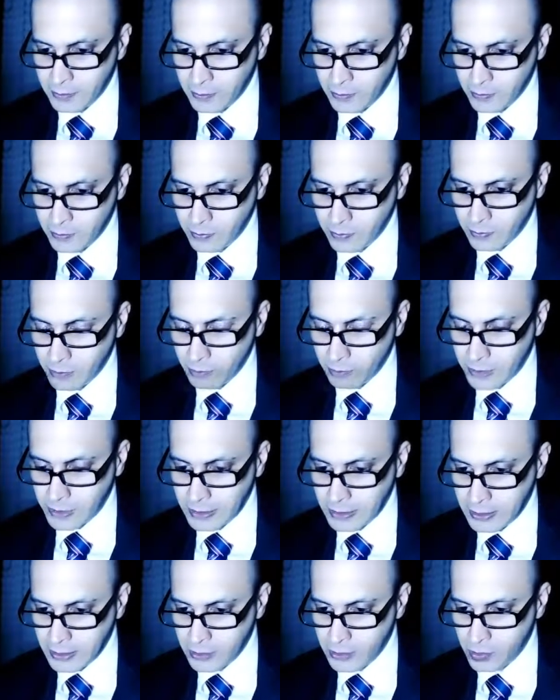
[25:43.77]

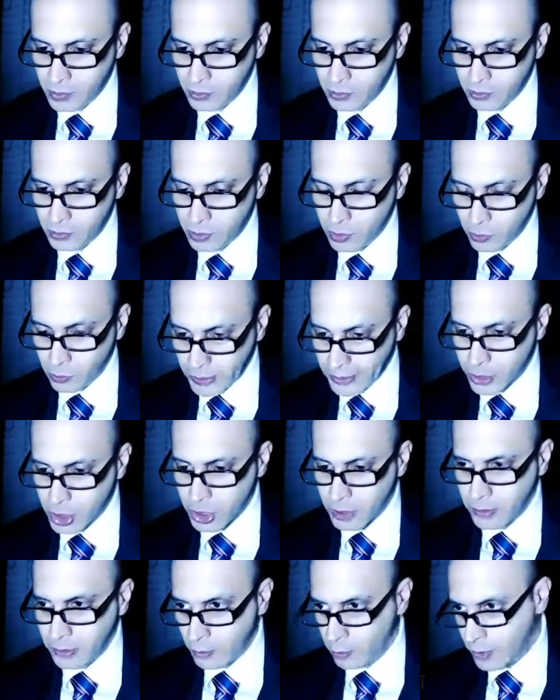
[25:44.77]
the
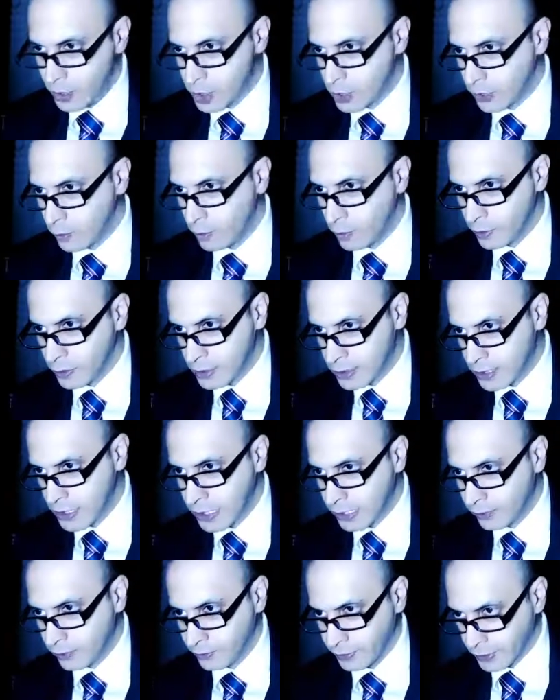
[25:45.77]
direction in which they want to
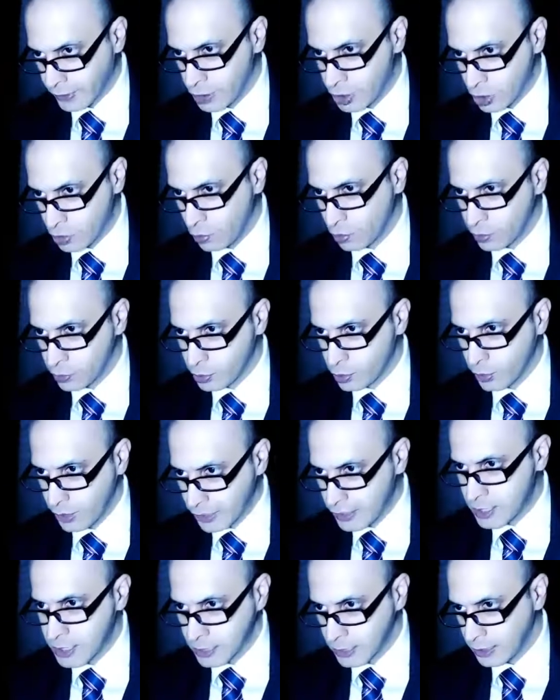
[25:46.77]
take things in order to
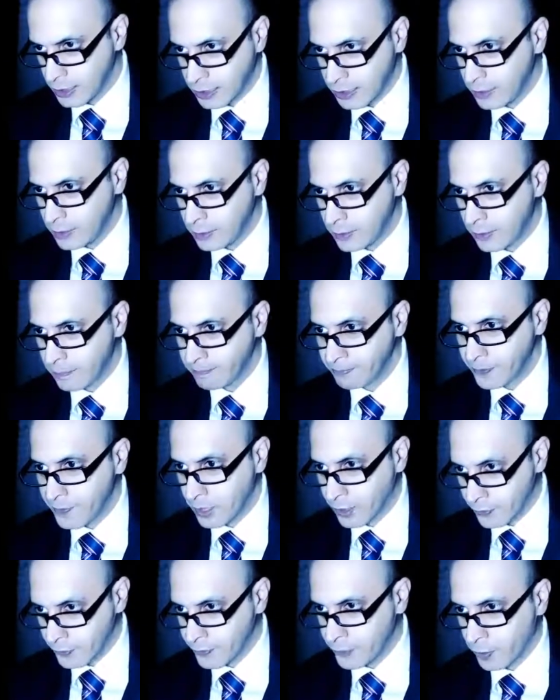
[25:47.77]
instigate
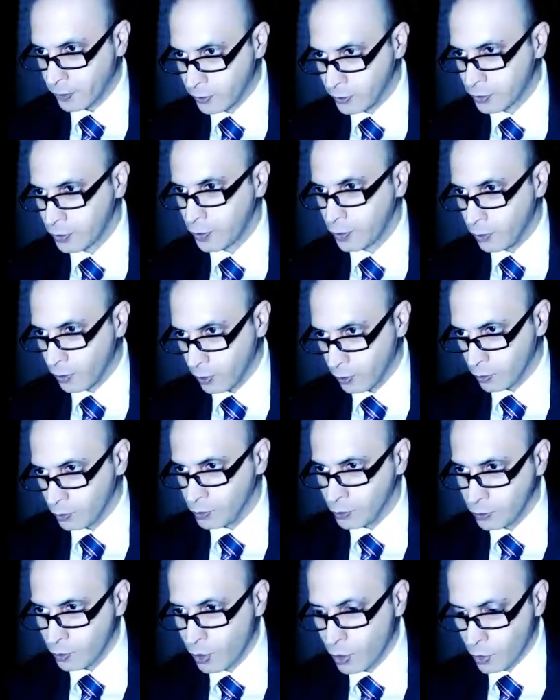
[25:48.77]
a third world
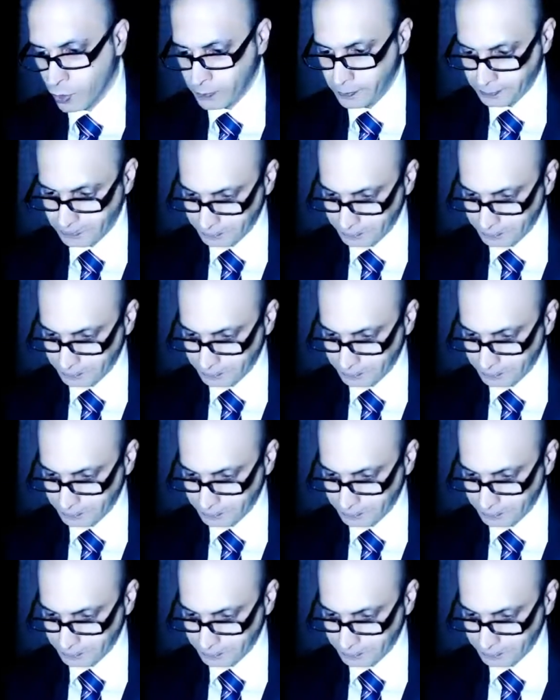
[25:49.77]
war.